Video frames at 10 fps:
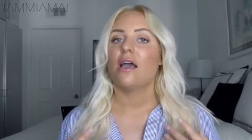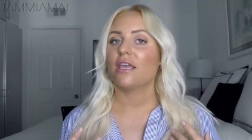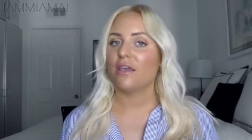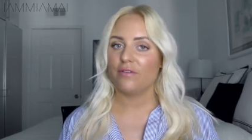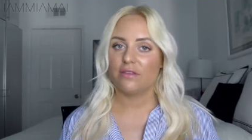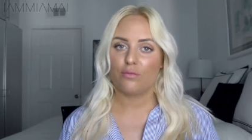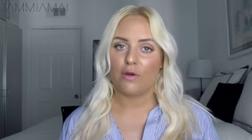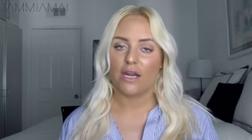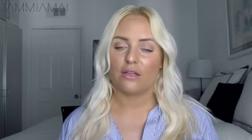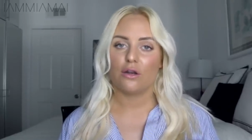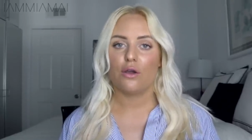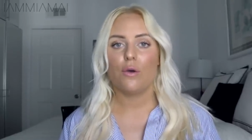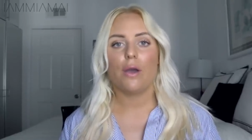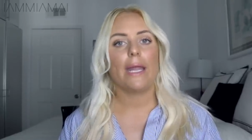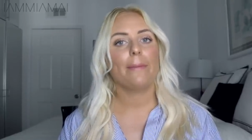give it the right
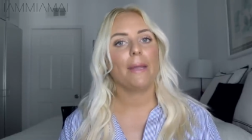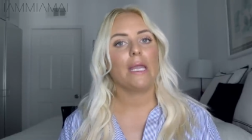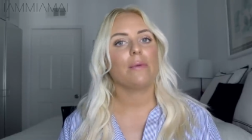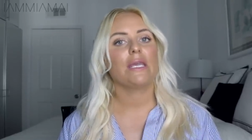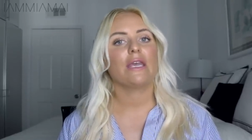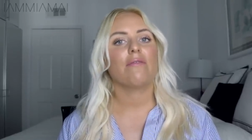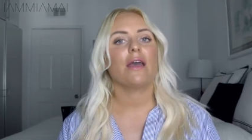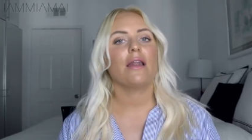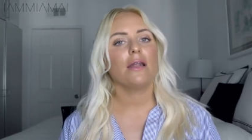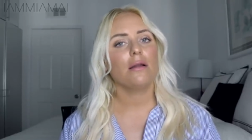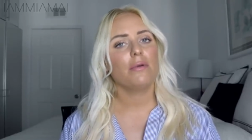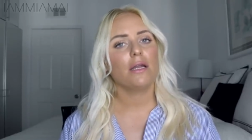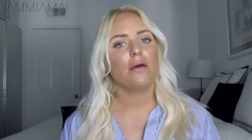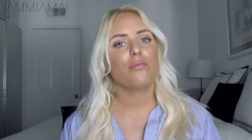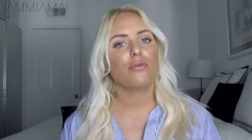glow and maybe give a little
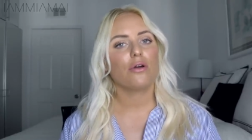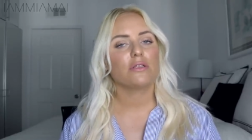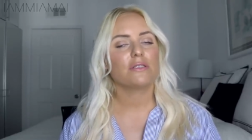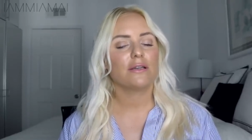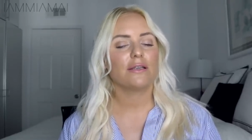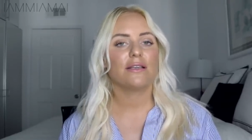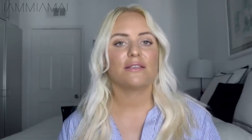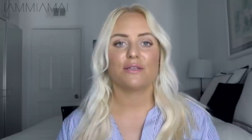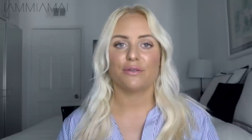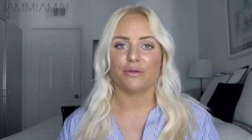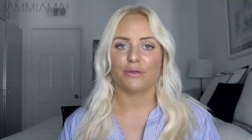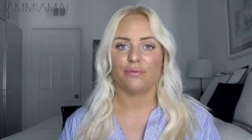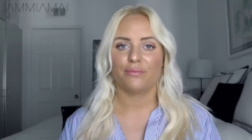bit of bronze sun kissed look.